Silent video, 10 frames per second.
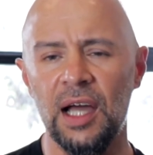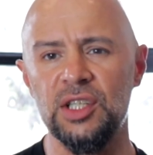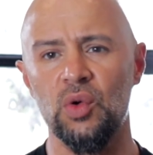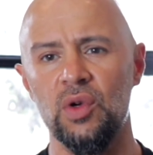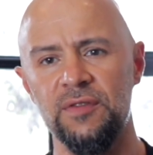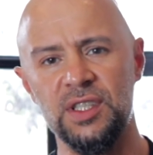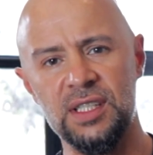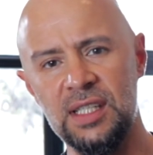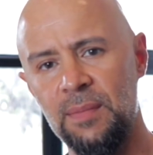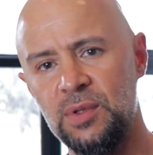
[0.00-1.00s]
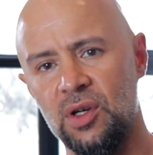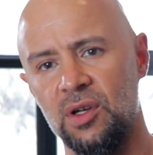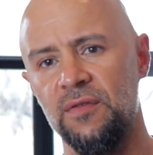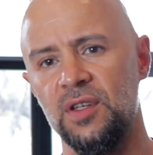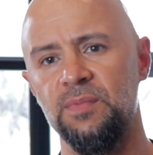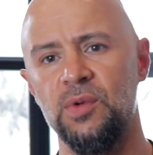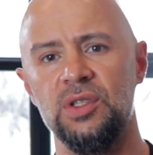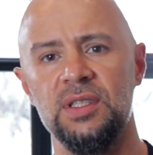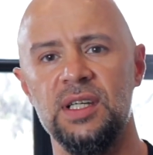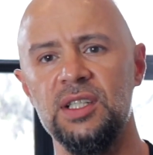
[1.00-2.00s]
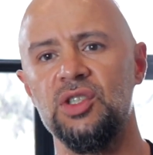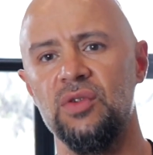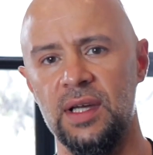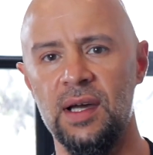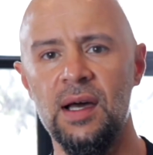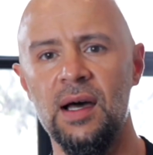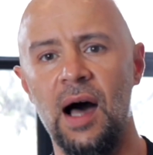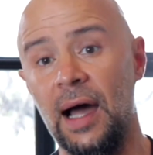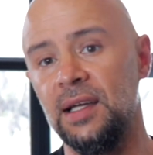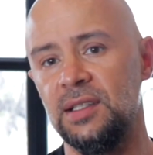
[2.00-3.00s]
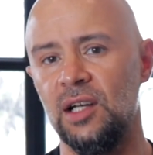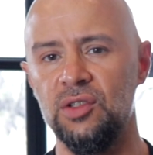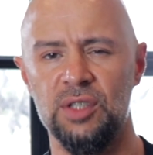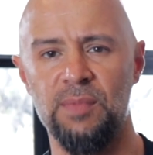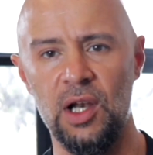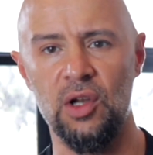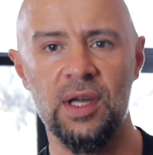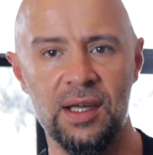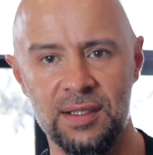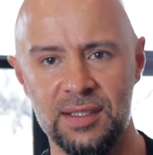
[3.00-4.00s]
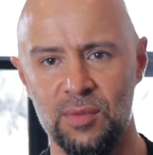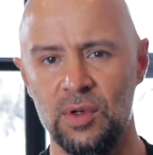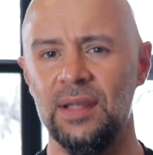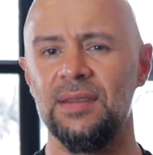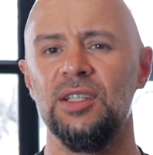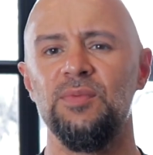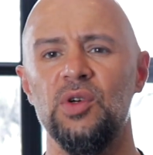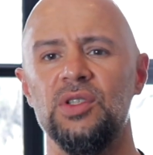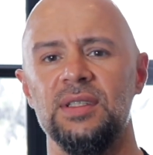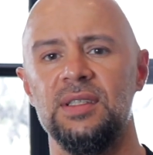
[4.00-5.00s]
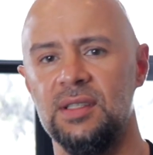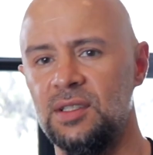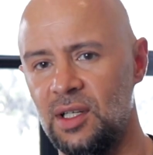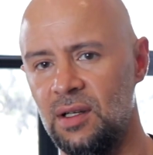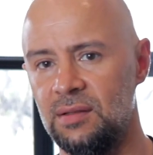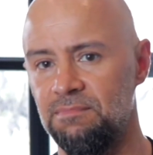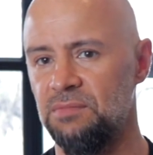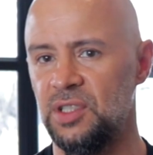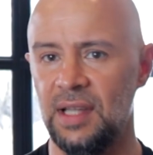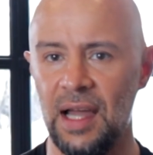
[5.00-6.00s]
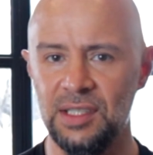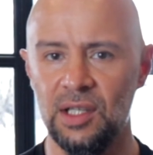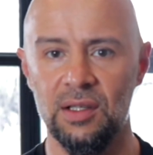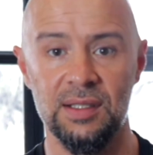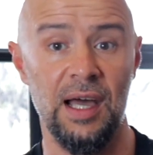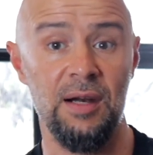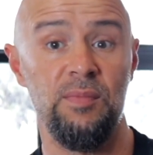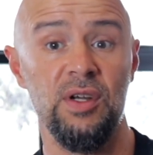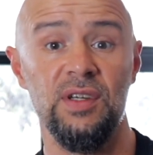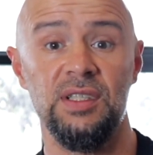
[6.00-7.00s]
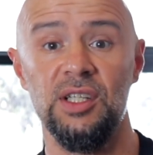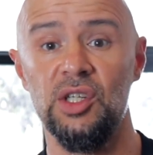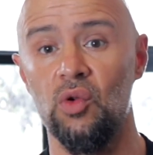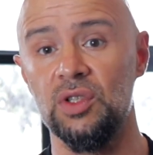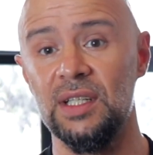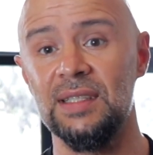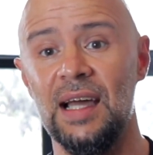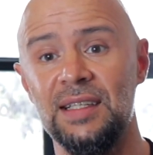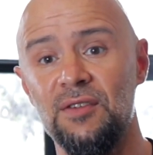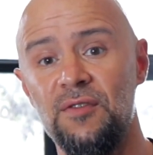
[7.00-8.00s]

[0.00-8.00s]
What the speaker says: a sort of snapshot of this person's history, I can tell you just by looking at someone that this person sits a lot, stands a lot, had a previous injury, or just has a